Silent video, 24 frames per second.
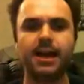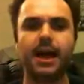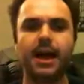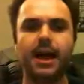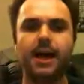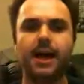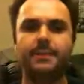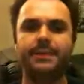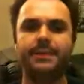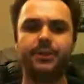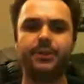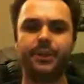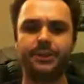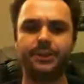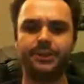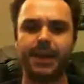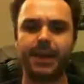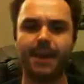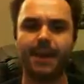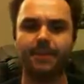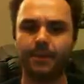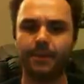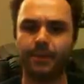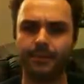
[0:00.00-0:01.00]
He's got a
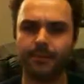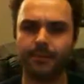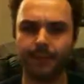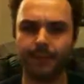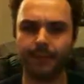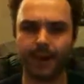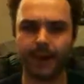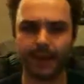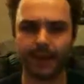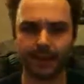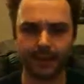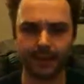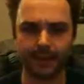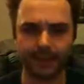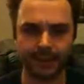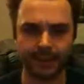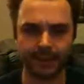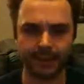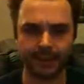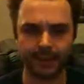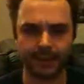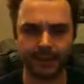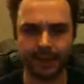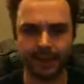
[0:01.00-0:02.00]
chaplain on bike,
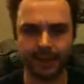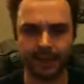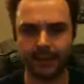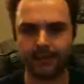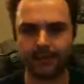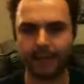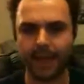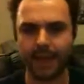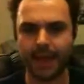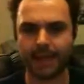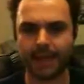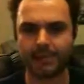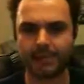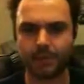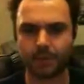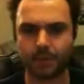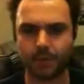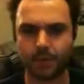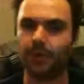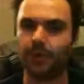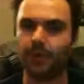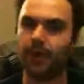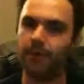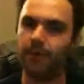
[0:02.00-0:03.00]
a command
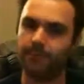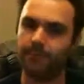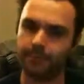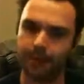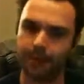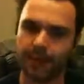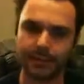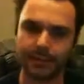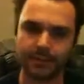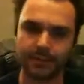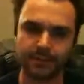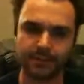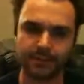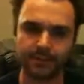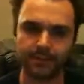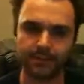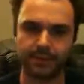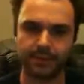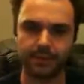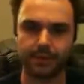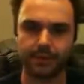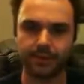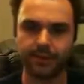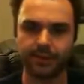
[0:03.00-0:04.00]
squad on bikes
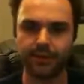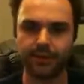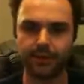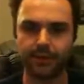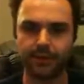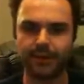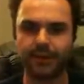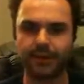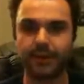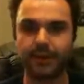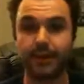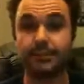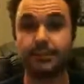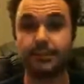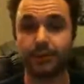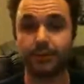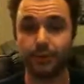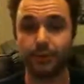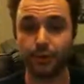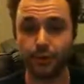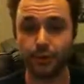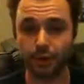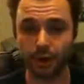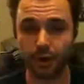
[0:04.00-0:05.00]
with 3 grav guns,
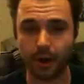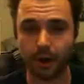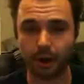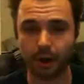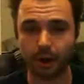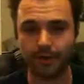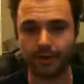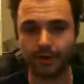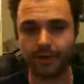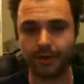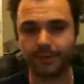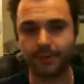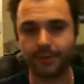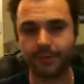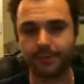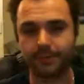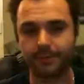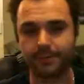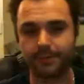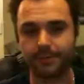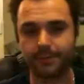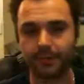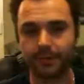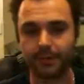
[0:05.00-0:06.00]
2 combi grav
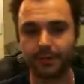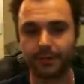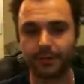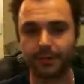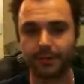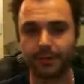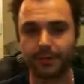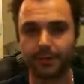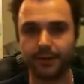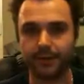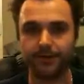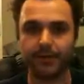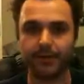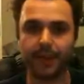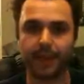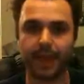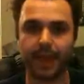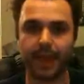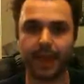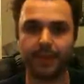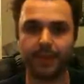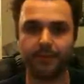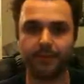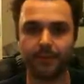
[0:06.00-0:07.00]
guns, apothecary,
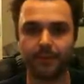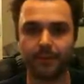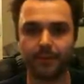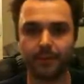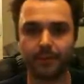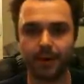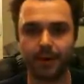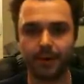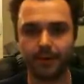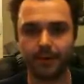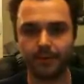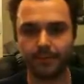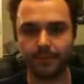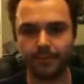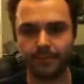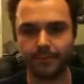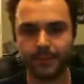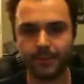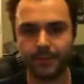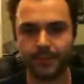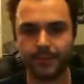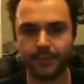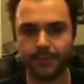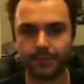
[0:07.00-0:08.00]
and a drop pod,
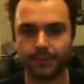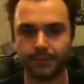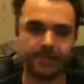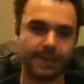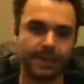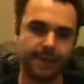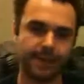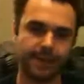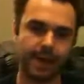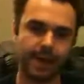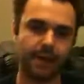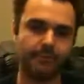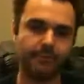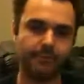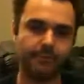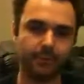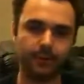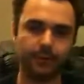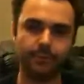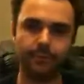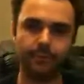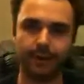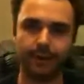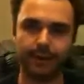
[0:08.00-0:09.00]
which they can't
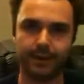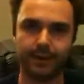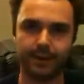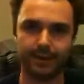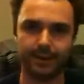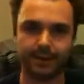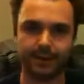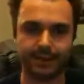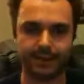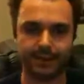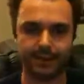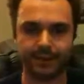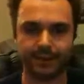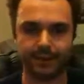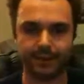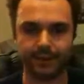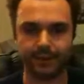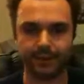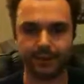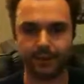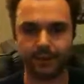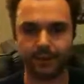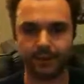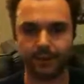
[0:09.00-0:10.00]
board, but it's a
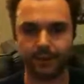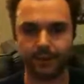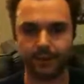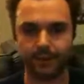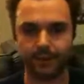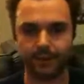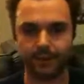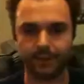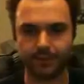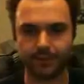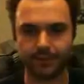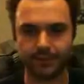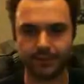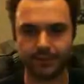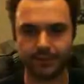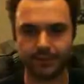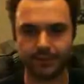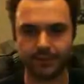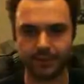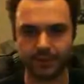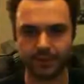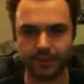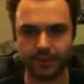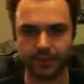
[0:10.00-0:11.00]
free drop pod with objective
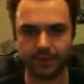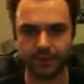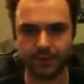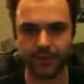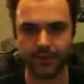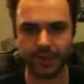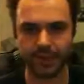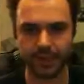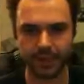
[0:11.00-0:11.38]
secured.